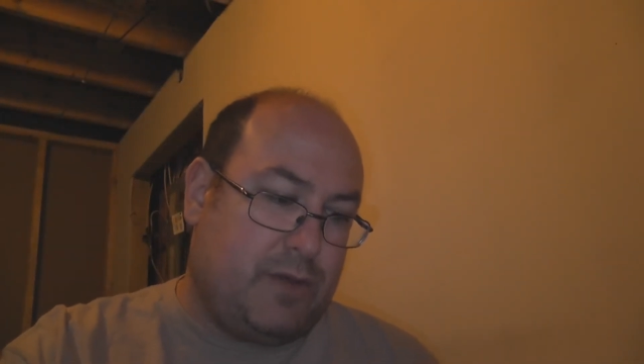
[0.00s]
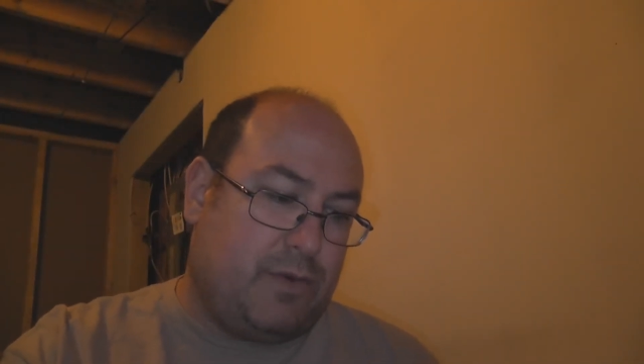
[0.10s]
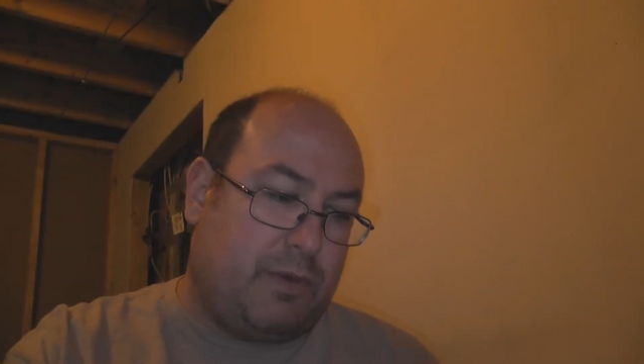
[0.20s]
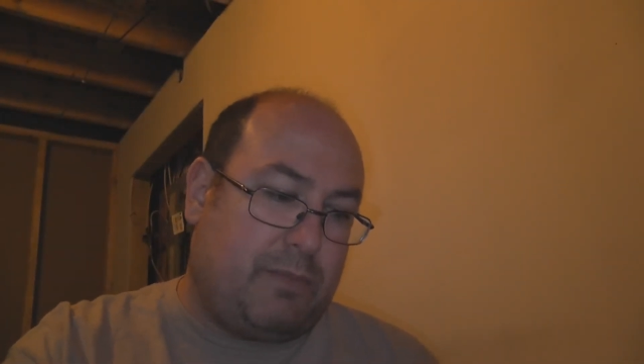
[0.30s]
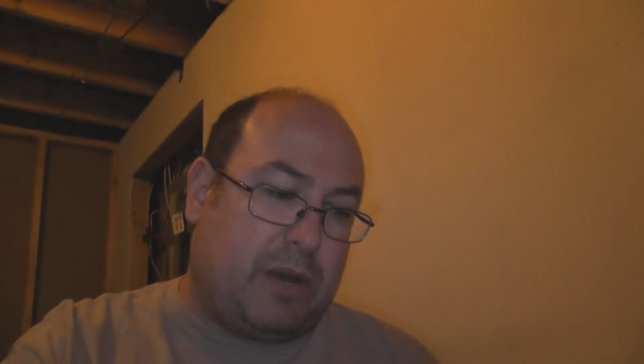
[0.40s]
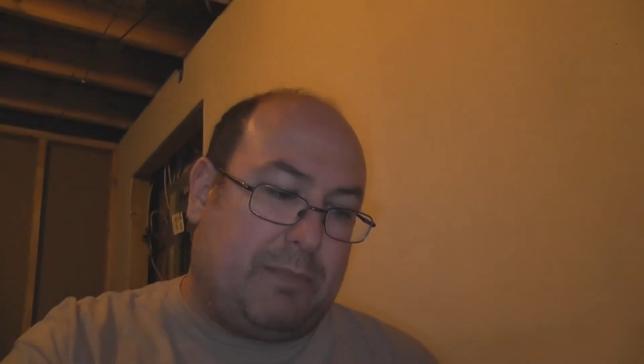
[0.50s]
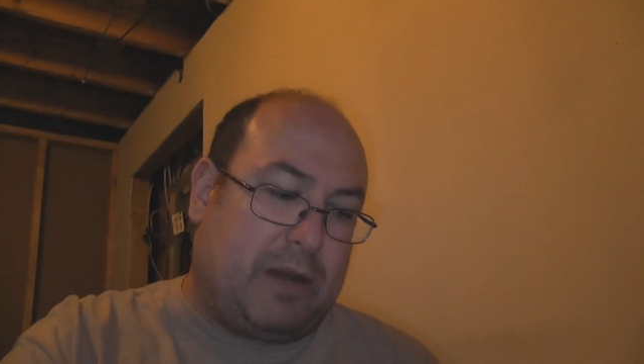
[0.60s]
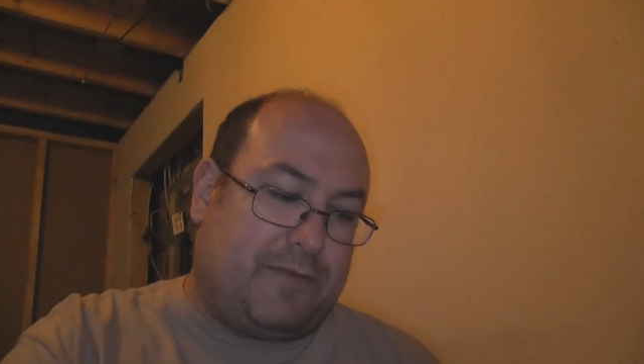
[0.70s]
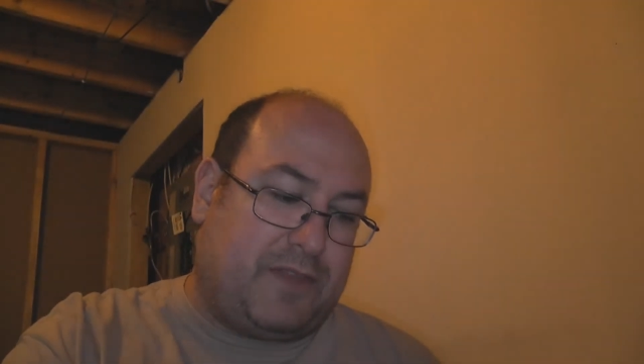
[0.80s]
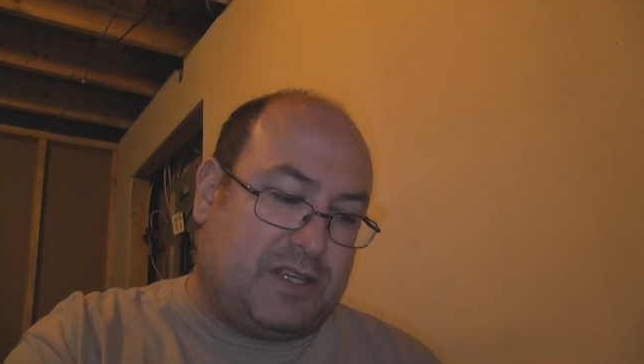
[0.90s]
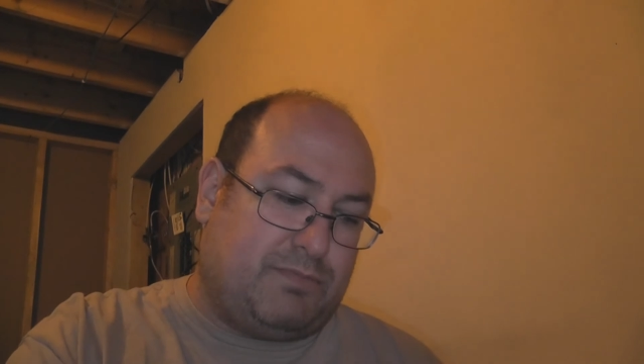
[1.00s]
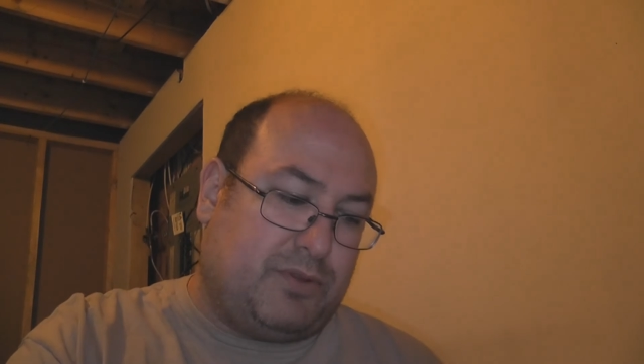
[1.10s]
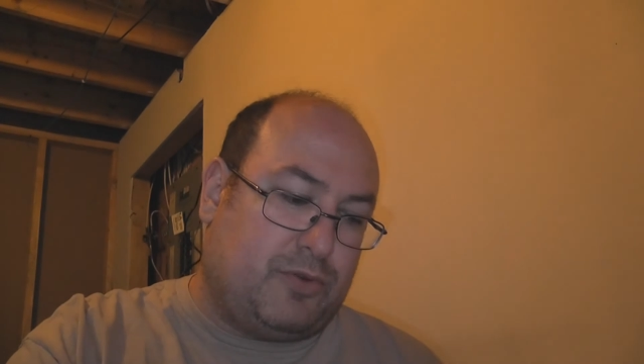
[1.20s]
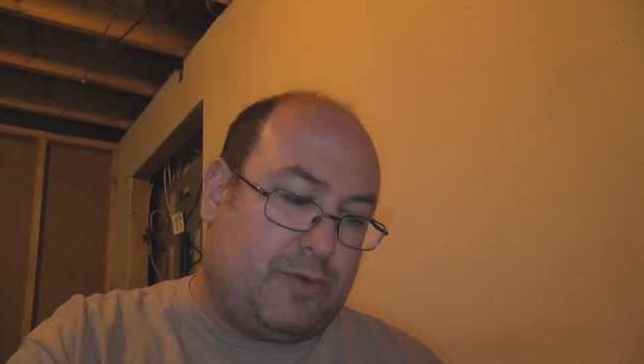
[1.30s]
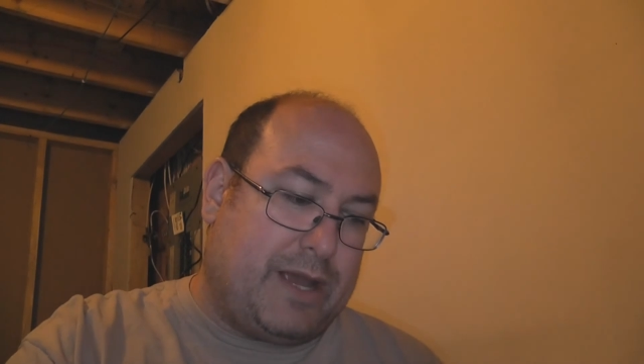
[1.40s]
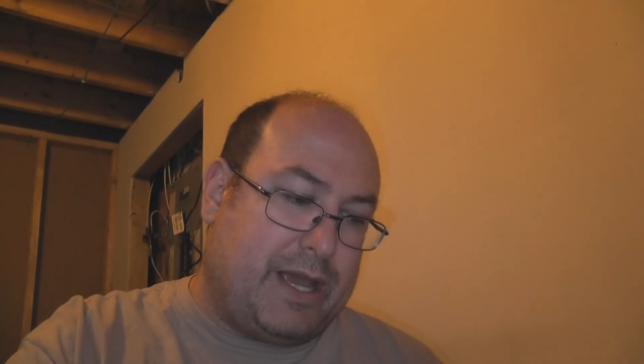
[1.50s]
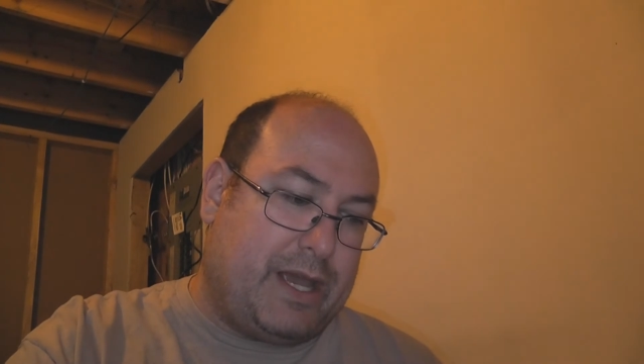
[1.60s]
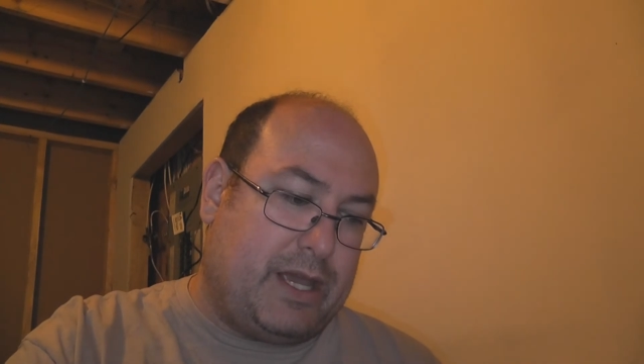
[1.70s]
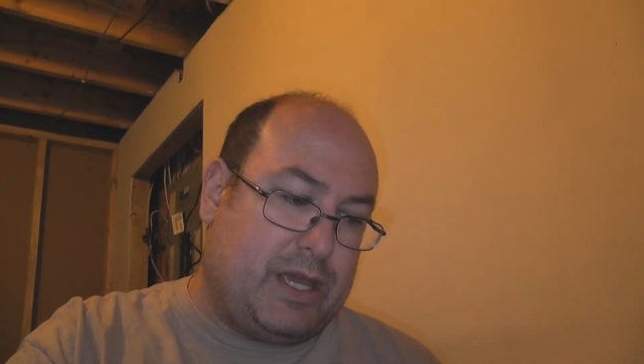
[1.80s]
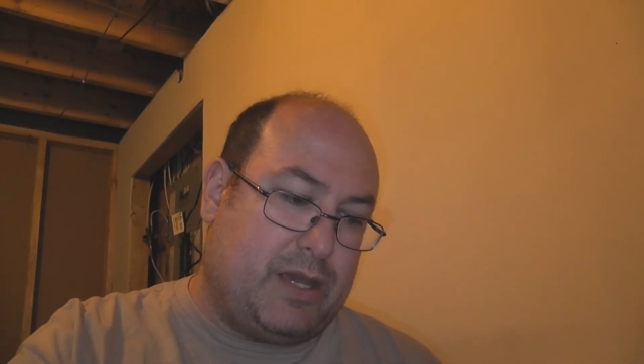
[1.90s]
When we pop off this
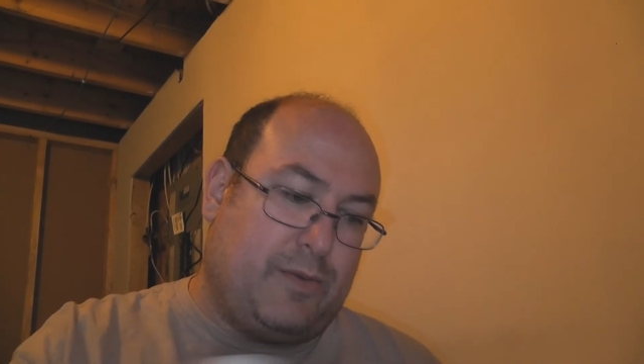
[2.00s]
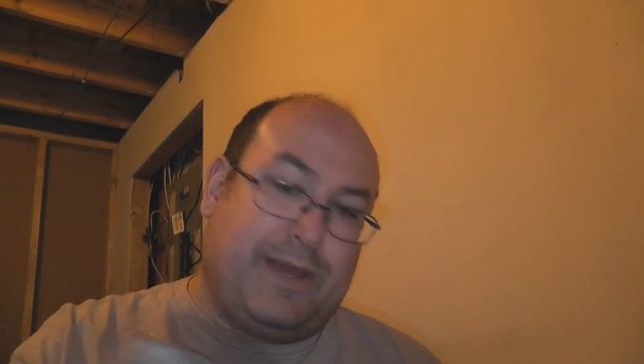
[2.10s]
Blu-ray,